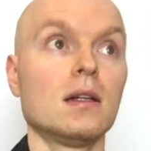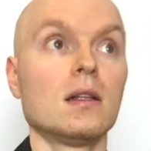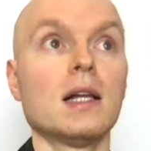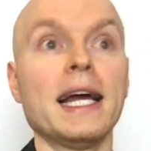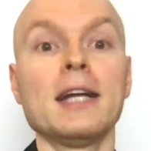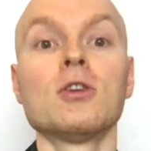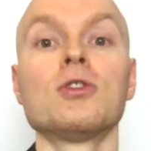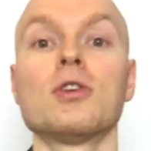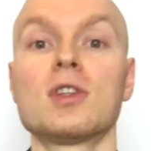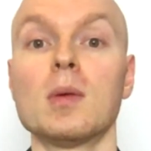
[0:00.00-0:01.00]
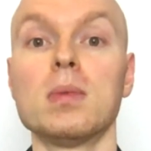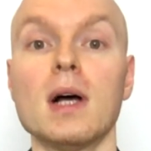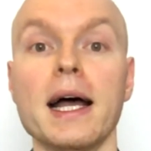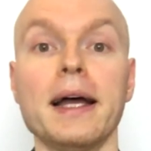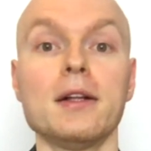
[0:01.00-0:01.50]
relying on your
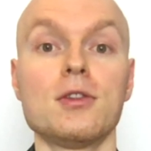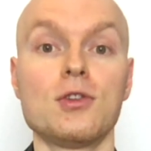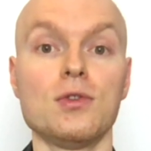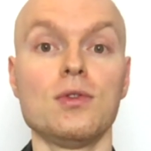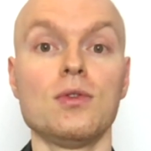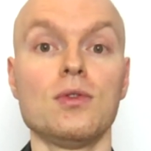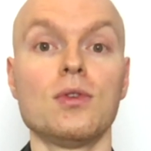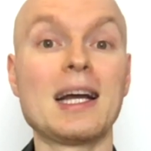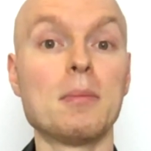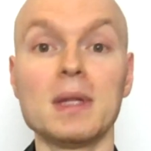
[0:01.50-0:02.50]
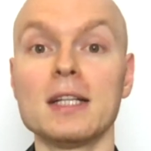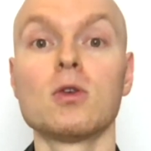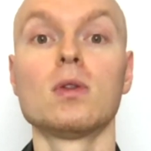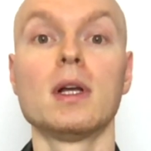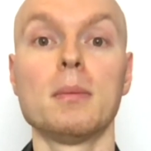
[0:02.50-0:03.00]
supplier to
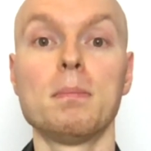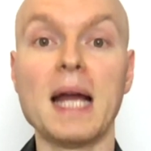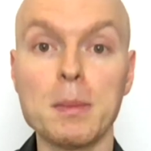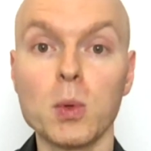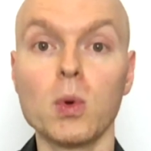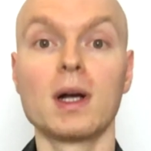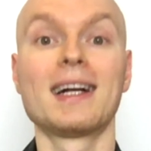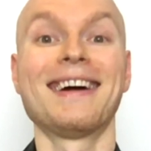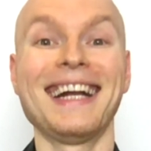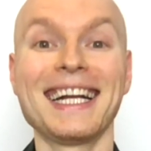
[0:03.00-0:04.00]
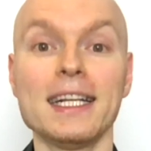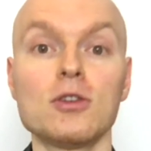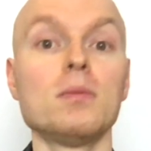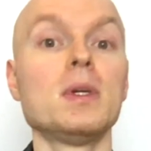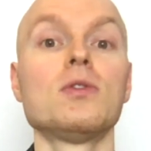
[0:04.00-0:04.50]
complete all the paperwork
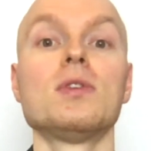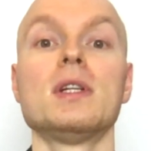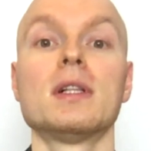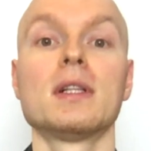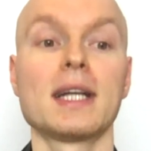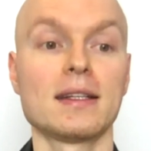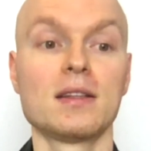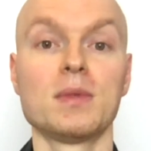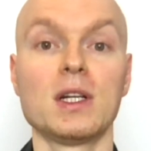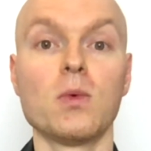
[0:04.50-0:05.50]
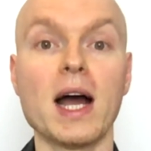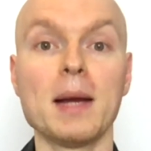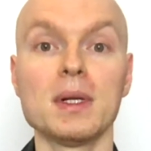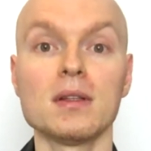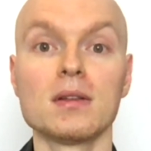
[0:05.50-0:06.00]
correctly to meet New Zealand customs
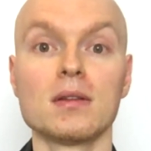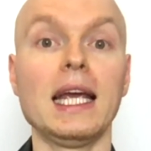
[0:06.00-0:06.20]
requirements,